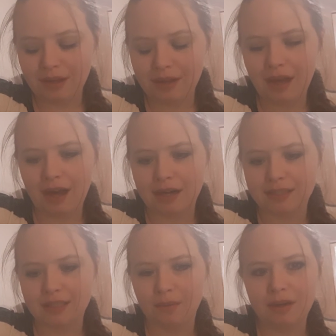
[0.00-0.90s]
yeah,
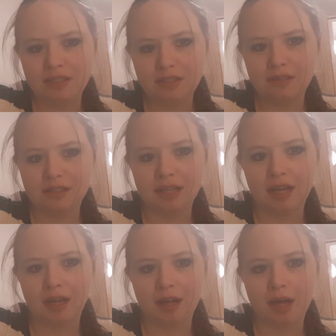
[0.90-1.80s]
so I do
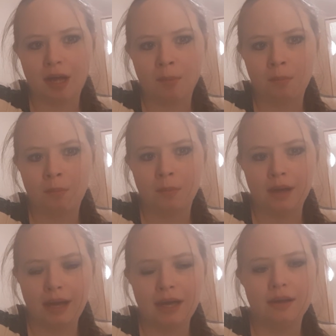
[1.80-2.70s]
think
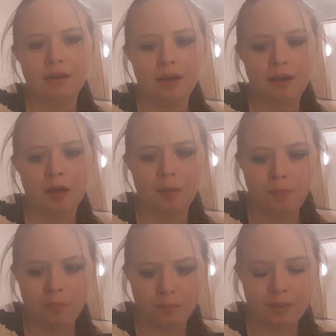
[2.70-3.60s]
being,
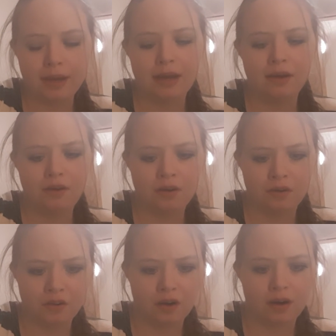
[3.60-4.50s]
being
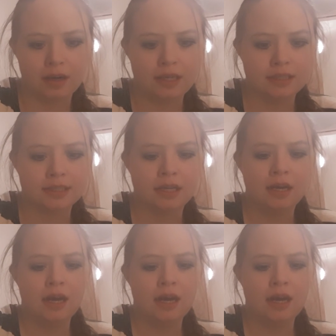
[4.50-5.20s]
nice